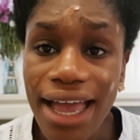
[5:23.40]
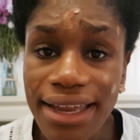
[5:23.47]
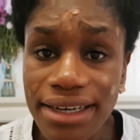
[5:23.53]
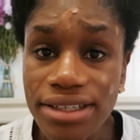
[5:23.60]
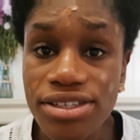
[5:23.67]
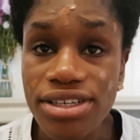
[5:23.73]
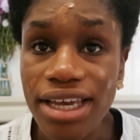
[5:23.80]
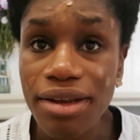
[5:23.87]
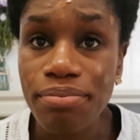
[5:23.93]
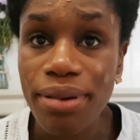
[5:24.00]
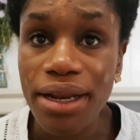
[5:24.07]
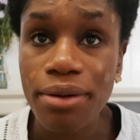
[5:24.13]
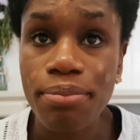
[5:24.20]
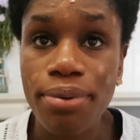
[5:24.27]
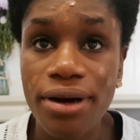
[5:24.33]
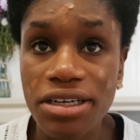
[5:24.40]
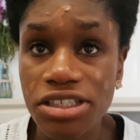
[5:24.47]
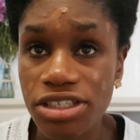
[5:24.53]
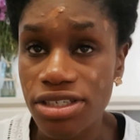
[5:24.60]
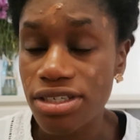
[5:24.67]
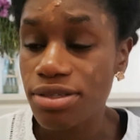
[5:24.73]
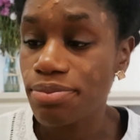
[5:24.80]
I need to get better
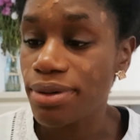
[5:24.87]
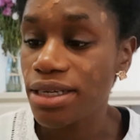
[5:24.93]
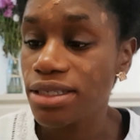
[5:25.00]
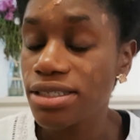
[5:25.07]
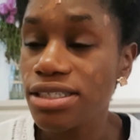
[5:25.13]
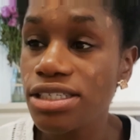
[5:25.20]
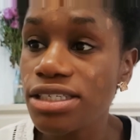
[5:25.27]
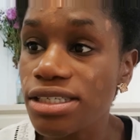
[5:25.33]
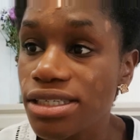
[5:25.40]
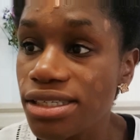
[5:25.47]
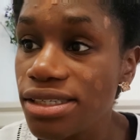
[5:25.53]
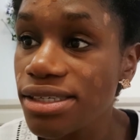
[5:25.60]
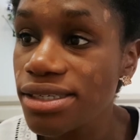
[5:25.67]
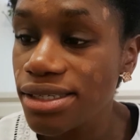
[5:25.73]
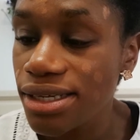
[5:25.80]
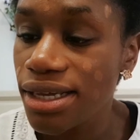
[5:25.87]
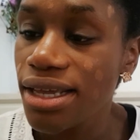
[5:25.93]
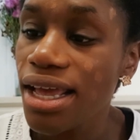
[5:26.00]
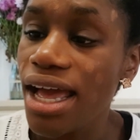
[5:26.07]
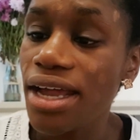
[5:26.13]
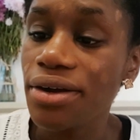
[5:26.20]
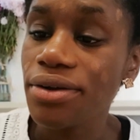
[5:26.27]
brushes, but
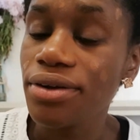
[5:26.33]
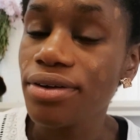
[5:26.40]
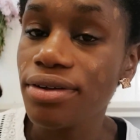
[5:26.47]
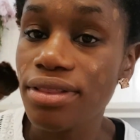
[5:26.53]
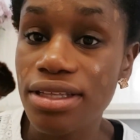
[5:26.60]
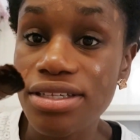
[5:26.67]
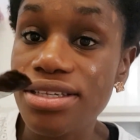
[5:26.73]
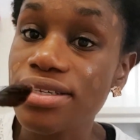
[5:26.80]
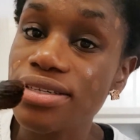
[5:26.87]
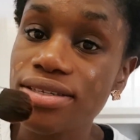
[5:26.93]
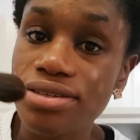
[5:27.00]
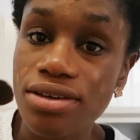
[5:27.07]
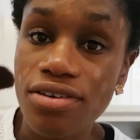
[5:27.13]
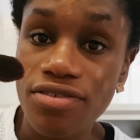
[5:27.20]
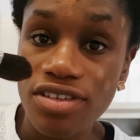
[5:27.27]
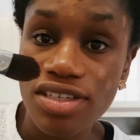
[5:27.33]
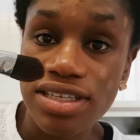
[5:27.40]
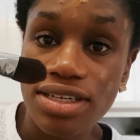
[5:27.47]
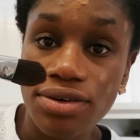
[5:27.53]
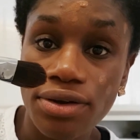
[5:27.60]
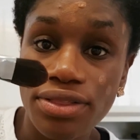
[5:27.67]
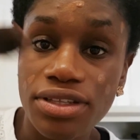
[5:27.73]
I don't know, this is
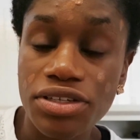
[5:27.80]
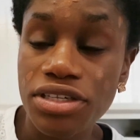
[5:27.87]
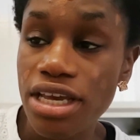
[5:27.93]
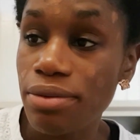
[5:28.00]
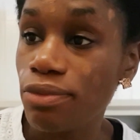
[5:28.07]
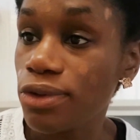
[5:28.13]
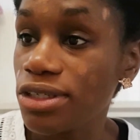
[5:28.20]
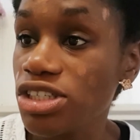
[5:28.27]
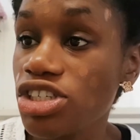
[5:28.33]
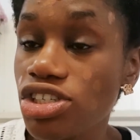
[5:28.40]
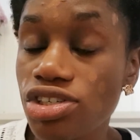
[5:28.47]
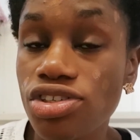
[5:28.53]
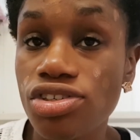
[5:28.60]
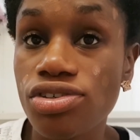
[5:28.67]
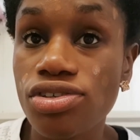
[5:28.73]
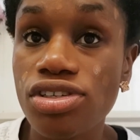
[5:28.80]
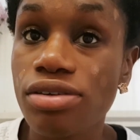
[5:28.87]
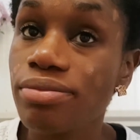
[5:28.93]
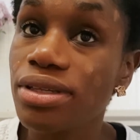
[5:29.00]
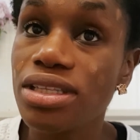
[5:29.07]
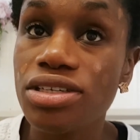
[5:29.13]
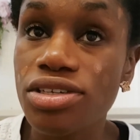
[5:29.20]
obviously not the same one she's
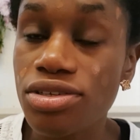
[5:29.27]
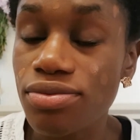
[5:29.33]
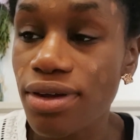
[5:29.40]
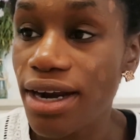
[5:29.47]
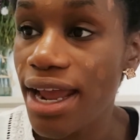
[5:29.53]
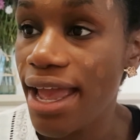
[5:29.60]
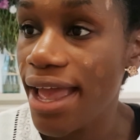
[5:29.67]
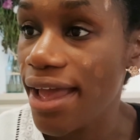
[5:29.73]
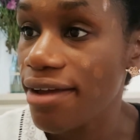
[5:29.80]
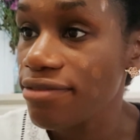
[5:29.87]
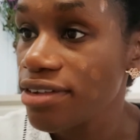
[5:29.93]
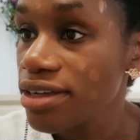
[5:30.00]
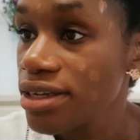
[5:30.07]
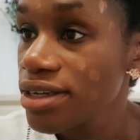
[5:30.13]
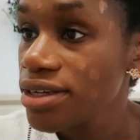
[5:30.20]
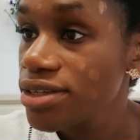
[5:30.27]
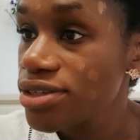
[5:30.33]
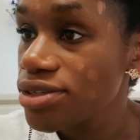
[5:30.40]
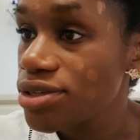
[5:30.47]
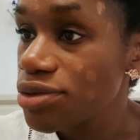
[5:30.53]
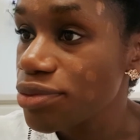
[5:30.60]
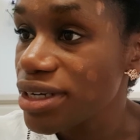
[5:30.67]
using, but this is what I have.
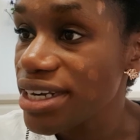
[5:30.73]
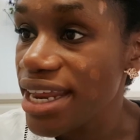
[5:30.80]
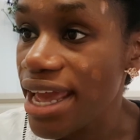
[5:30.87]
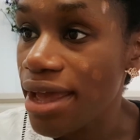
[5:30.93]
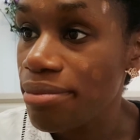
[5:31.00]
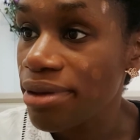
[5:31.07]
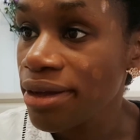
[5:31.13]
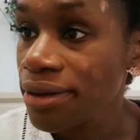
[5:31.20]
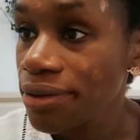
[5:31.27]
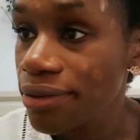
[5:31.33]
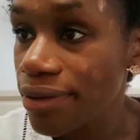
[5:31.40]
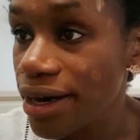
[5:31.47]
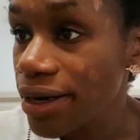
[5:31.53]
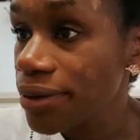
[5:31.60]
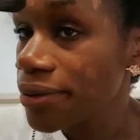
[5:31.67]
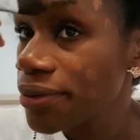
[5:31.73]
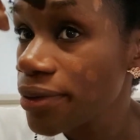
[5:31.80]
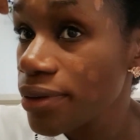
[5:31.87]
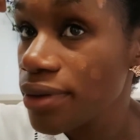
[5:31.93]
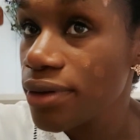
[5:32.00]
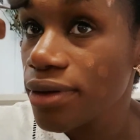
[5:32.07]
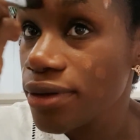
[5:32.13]
So we're dabbing, right?
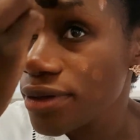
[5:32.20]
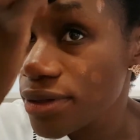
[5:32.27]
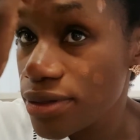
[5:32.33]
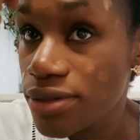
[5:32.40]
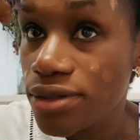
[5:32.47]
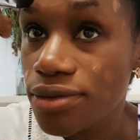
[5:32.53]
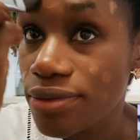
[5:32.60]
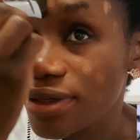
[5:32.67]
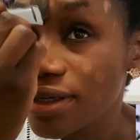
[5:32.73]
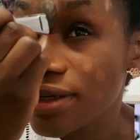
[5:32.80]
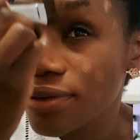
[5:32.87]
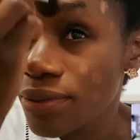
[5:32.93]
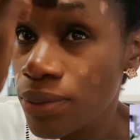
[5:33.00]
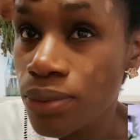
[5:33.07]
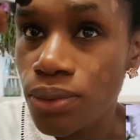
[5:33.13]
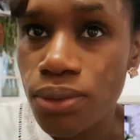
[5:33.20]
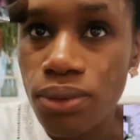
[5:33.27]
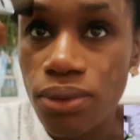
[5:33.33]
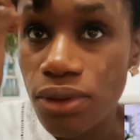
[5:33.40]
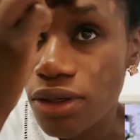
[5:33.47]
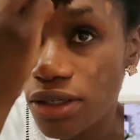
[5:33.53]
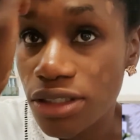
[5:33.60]
So we're,
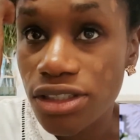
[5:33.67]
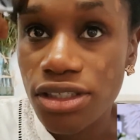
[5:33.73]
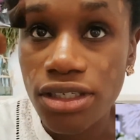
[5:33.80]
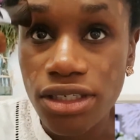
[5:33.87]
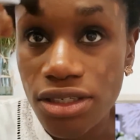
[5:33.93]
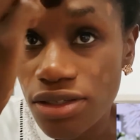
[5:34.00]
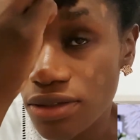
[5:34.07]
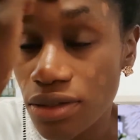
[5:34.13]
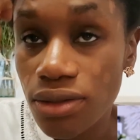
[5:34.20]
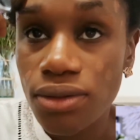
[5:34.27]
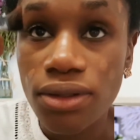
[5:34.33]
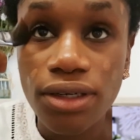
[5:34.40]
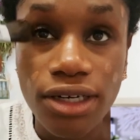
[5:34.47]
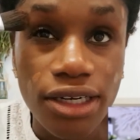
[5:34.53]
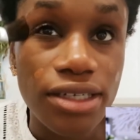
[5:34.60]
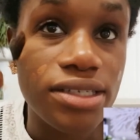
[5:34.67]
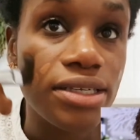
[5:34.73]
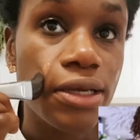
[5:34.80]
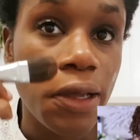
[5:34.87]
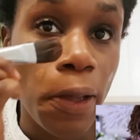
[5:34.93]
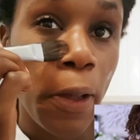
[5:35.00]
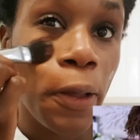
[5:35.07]
ooh, gosh, that does not look nice.
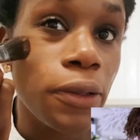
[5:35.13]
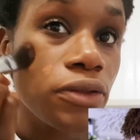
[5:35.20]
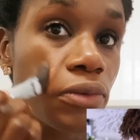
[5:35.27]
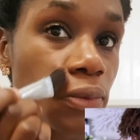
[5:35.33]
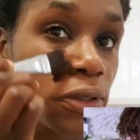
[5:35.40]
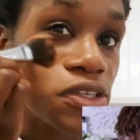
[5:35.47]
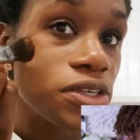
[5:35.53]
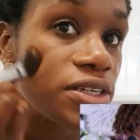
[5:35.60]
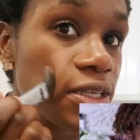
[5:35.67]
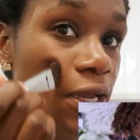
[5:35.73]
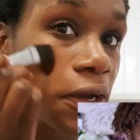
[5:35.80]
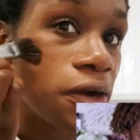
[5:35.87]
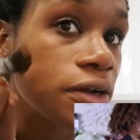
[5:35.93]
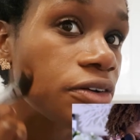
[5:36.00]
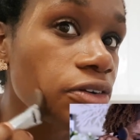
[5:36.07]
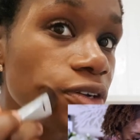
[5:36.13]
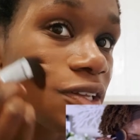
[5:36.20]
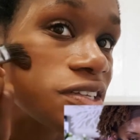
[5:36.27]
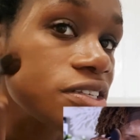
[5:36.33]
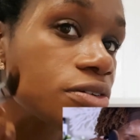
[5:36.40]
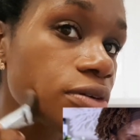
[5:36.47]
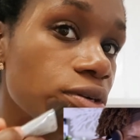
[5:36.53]
It's worse because I can't
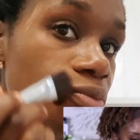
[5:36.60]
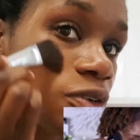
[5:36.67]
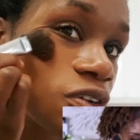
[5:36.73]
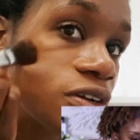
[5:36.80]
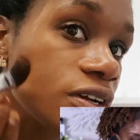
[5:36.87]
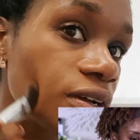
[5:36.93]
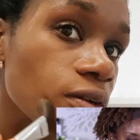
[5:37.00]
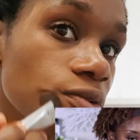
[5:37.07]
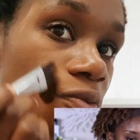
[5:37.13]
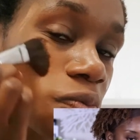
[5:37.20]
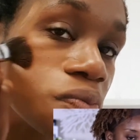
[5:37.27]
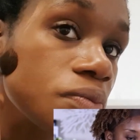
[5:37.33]
really see what I'm doing.